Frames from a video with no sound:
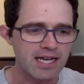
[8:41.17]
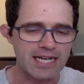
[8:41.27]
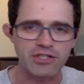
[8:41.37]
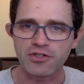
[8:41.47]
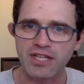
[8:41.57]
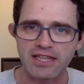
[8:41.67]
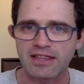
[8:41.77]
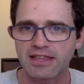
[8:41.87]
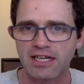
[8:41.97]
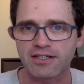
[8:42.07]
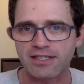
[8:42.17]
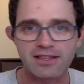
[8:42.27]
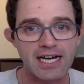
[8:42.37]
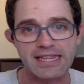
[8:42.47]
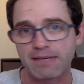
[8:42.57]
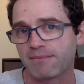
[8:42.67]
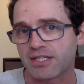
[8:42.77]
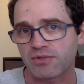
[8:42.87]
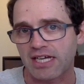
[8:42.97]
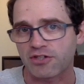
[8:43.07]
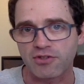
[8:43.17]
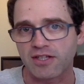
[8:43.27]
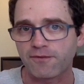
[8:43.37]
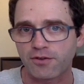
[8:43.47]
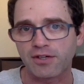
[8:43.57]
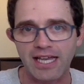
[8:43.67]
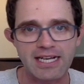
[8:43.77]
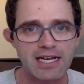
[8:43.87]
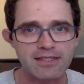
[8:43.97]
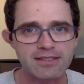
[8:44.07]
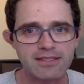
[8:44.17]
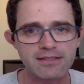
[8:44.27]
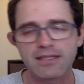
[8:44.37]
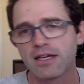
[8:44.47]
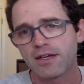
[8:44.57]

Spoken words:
I do think there's a lot they miss without doing the full gait analysis.